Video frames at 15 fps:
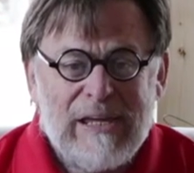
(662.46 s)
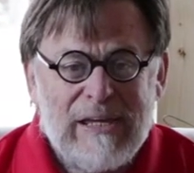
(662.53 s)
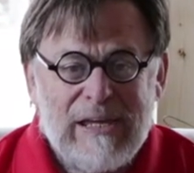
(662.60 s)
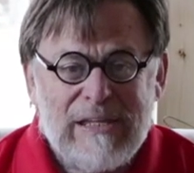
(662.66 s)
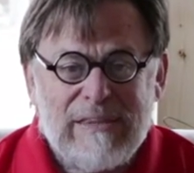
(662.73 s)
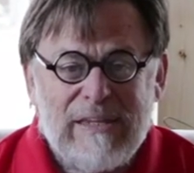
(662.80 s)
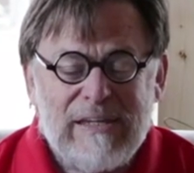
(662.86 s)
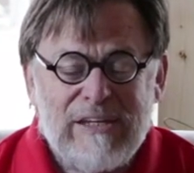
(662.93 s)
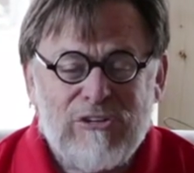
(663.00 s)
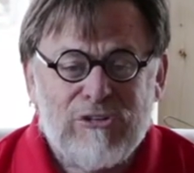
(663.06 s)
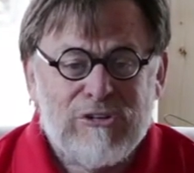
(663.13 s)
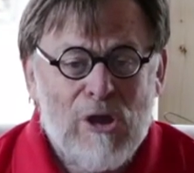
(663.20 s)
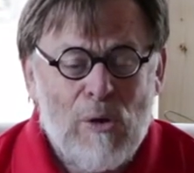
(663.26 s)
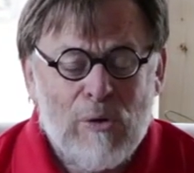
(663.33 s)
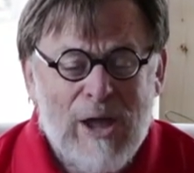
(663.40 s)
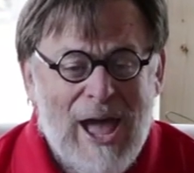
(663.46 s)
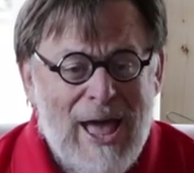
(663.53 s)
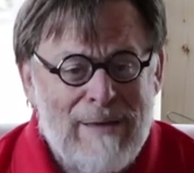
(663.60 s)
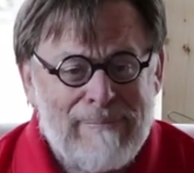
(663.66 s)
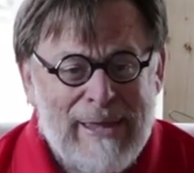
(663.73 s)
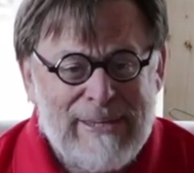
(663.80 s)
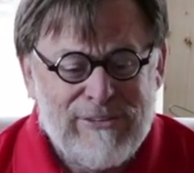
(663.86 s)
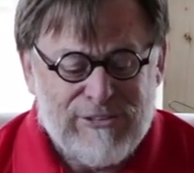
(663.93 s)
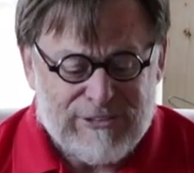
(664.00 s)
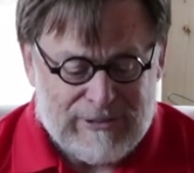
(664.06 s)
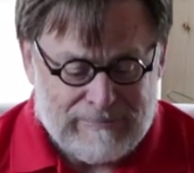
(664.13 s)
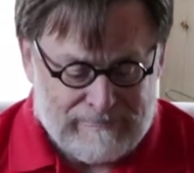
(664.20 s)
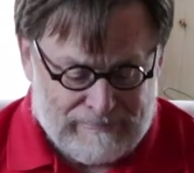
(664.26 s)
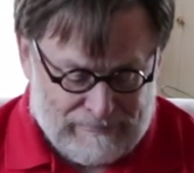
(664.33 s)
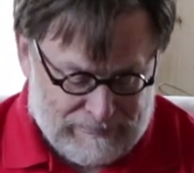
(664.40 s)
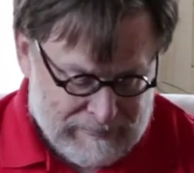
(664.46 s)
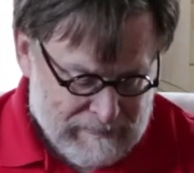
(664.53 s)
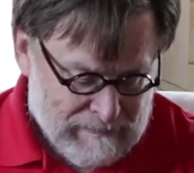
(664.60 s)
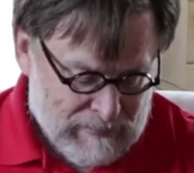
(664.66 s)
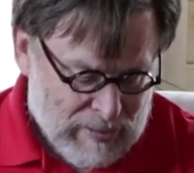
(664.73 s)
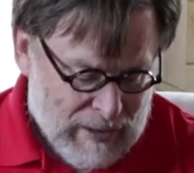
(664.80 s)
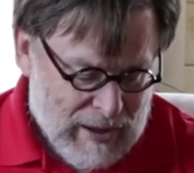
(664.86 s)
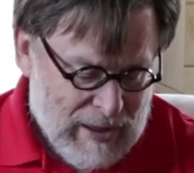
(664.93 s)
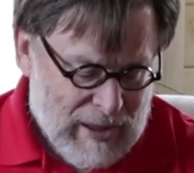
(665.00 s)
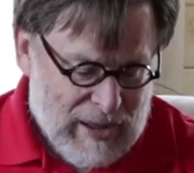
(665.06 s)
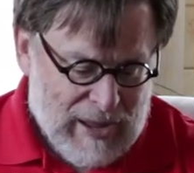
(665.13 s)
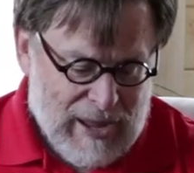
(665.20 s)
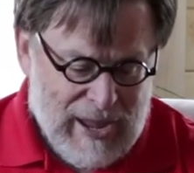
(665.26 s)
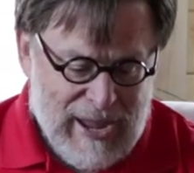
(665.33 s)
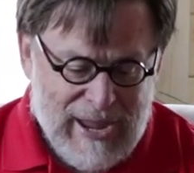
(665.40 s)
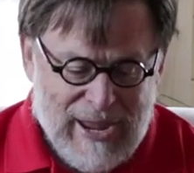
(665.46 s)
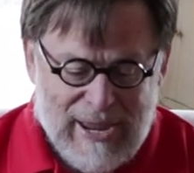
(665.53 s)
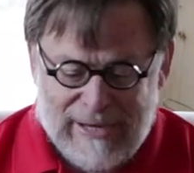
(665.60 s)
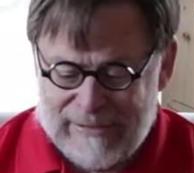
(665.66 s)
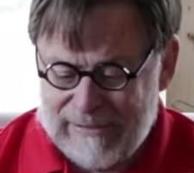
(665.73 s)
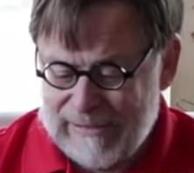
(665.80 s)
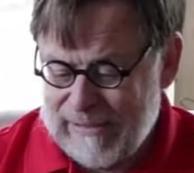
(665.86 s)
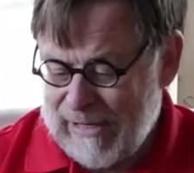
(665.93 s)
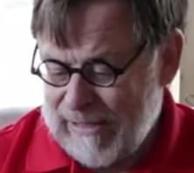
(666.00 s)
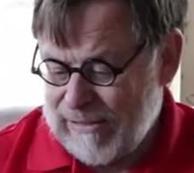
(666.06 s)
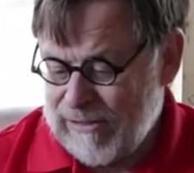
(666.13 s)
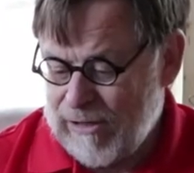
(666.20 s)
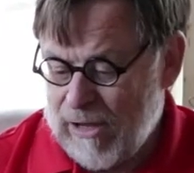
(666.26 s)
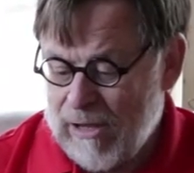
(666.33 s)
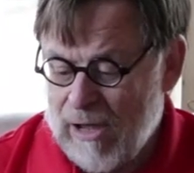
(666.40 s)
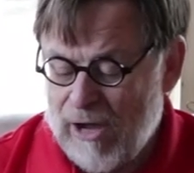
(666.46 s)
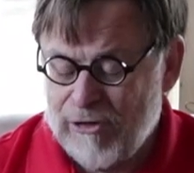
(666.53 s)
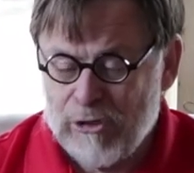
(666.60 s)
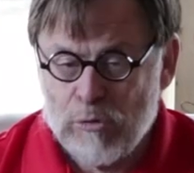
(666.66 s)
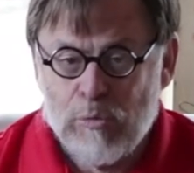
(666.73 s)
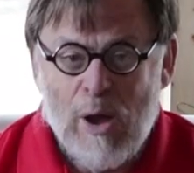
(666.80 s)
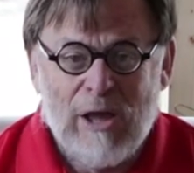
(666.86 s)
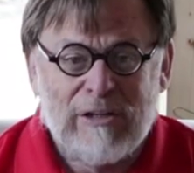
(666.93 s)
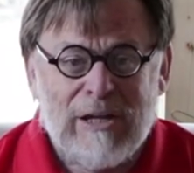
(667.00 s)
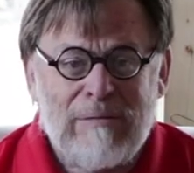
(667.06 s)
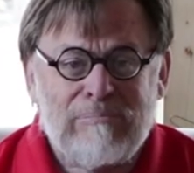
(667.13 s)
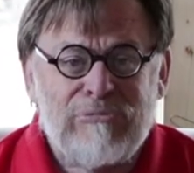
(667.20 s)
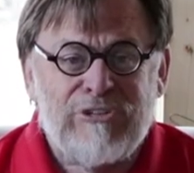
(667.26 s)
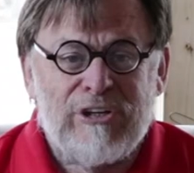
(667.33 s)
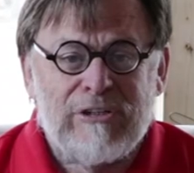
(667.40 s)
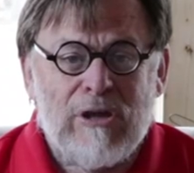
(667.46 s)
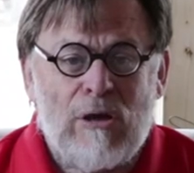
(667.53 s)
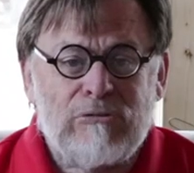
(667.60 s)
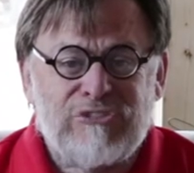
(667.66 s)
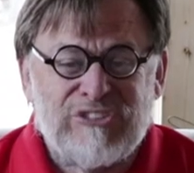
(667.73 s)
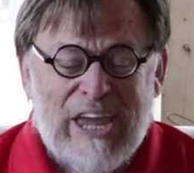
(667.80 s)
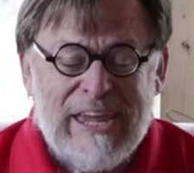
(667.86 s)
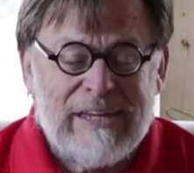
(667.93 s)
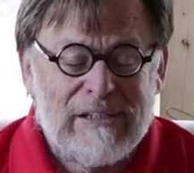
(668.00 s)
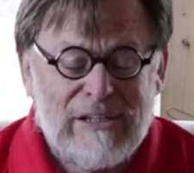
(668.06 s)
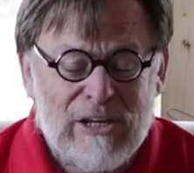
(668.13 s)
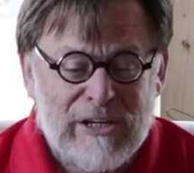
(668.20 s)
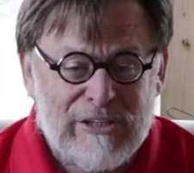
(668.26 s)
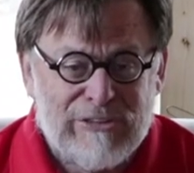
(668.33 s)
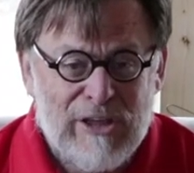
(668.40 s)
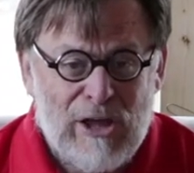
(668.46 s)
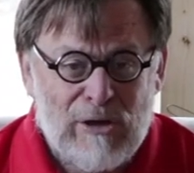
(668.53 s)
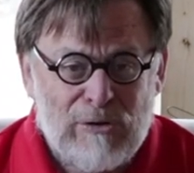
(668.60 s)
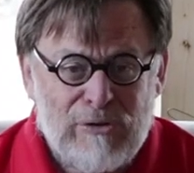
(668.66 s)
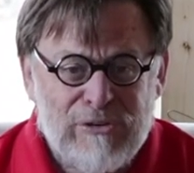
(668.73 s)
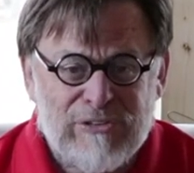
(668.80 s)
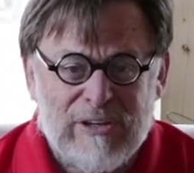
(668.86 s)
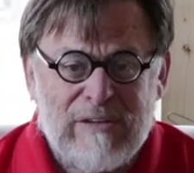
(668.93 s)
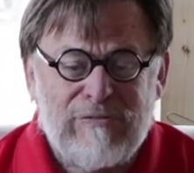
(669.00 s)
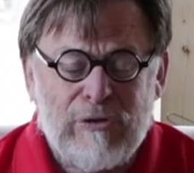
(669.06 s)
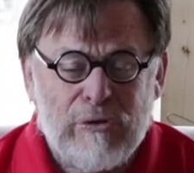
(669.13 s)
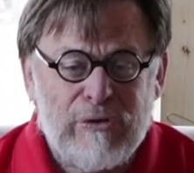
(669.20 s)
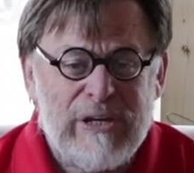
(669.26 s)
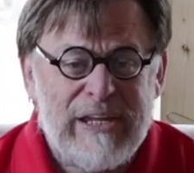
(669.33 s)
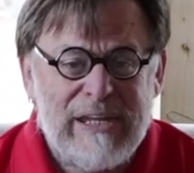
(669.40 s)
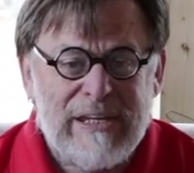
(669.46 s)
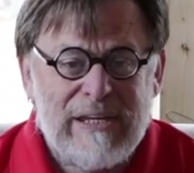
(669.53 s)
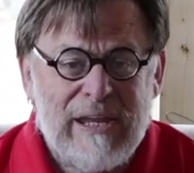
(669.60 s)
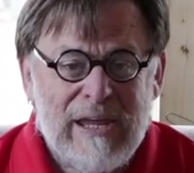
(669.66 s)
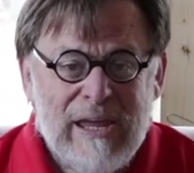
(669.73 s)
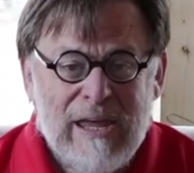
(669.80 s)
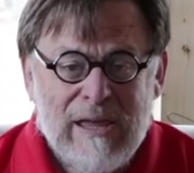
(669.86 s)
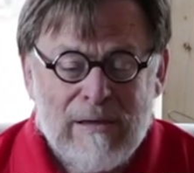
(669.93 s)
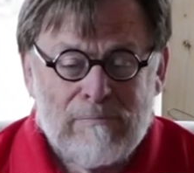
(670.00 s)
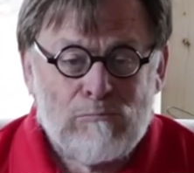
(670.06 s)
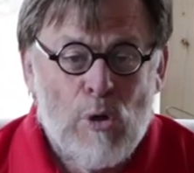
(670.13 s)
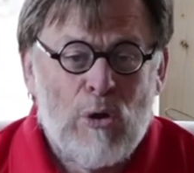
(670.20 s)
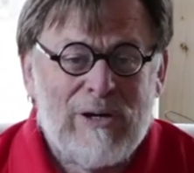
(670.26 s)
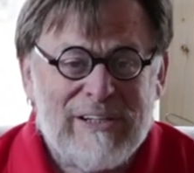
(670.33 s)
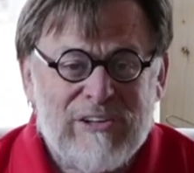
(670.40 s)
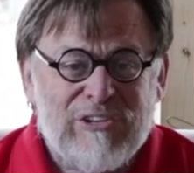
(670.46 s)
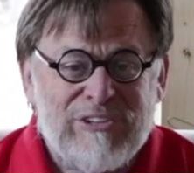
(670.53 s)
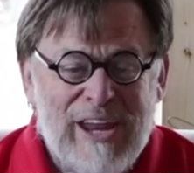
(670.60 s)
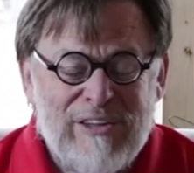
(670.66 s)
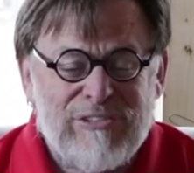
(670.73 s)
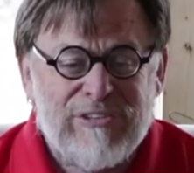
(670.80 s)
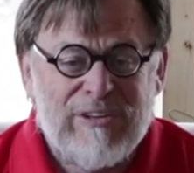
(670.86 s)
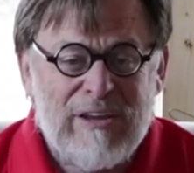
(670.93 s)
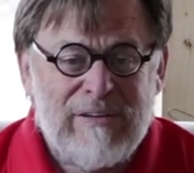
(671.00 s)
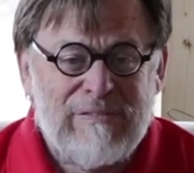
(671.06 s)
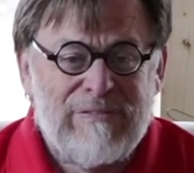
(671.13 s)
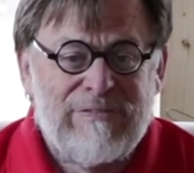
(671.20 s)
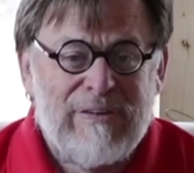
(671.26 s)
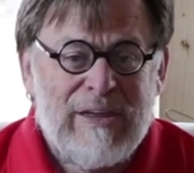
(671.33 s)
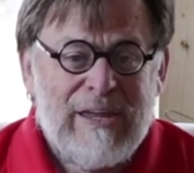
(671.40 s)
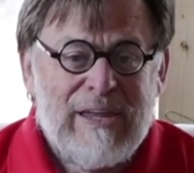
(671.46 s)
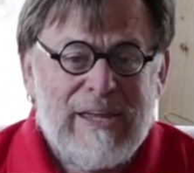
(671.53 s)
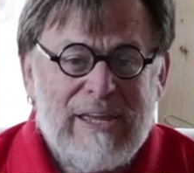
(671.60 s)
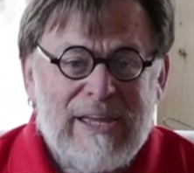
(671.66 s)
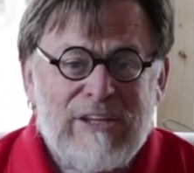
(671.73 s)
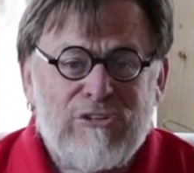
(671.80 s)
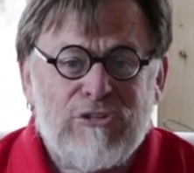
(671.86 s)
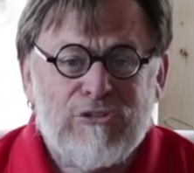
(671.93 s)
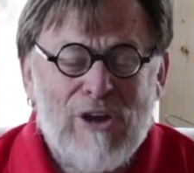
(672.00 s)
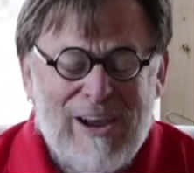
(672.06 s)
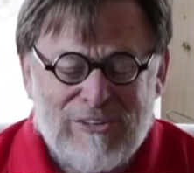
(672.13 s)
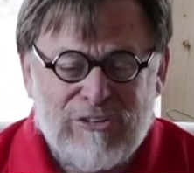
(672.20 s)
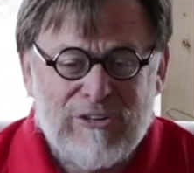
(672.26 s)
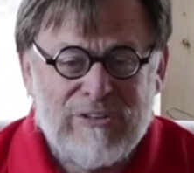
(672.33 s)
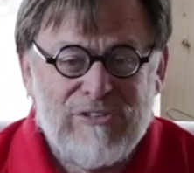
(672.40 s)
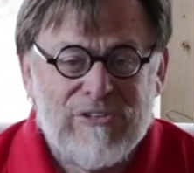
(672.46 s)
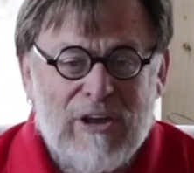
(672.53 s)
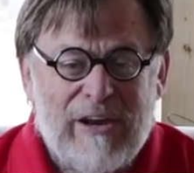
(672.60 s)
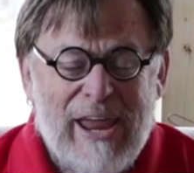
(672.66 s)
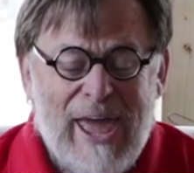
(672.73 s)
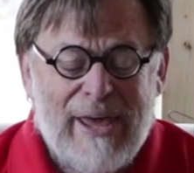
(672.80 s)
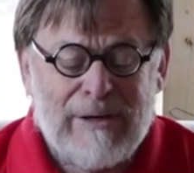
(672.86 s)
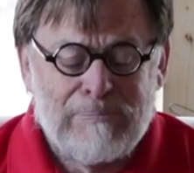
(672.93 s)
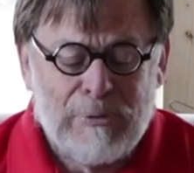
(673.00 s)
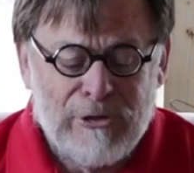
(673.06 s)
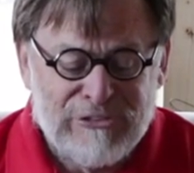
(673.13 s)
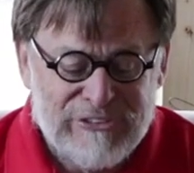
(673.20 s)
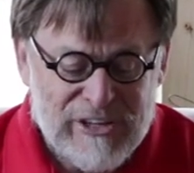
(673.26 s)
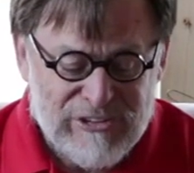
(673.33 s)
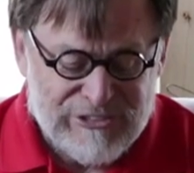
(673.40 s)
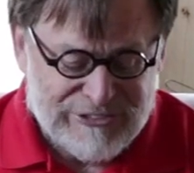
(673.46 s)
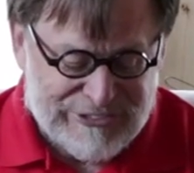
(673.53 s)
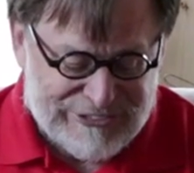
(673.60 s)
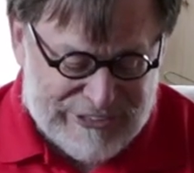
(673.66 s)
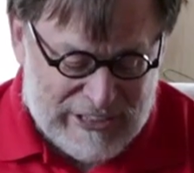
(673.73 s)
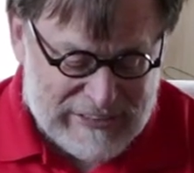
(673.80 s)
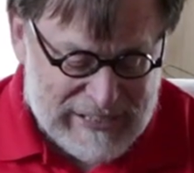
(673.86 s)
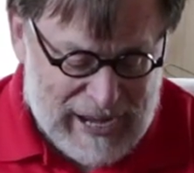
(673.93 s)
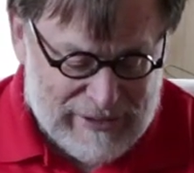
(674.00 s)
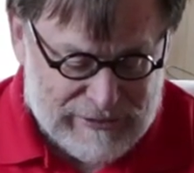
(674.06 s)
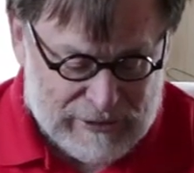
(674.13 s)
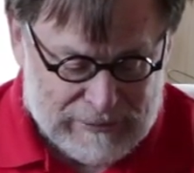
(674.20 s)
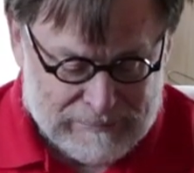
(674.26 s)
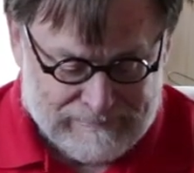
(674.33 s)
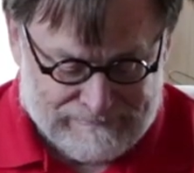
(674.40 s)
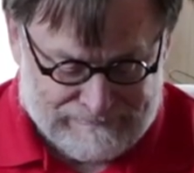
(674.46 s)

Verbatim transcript: in the show comments. And you're welcome to go take a look at those if you need more extensive instructions on how to put this together.